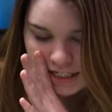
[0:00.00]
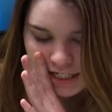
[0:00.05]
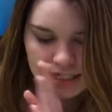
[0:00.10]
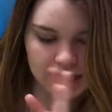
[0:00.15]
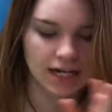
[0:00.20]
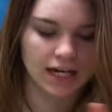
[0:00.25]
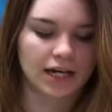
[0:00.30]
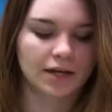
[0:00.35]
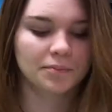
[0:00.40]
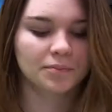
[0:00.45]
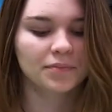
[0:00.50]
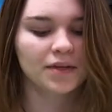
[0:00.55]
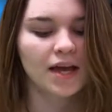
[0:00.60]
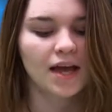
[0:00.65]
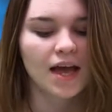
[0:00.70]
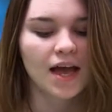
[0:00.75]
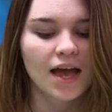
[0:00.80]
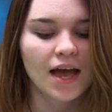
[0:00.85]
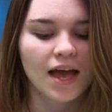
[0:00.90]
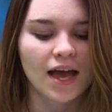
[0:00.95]
a dime,
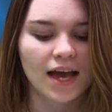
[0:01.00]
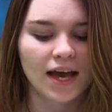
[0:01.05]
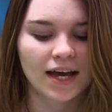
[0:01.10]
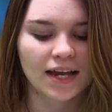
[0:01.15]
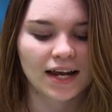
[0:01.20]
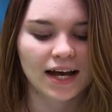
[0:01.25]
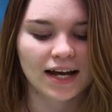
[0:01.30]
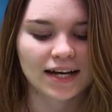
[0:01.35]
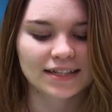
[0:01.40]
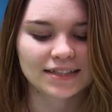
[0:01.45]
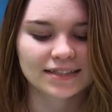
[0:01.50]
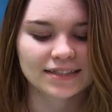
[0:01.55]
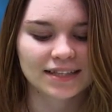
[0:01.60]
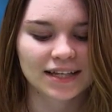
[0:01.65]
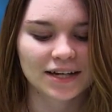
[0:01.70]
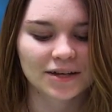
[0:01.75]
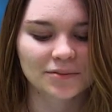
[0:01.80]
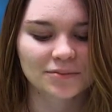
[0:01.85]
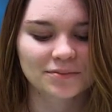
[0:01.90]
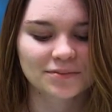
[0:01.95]
and ask
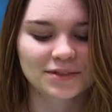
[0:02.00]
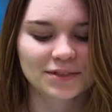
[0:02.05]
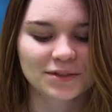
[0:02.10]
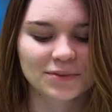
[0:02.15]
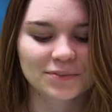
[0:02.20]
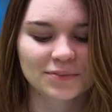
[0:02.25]
them to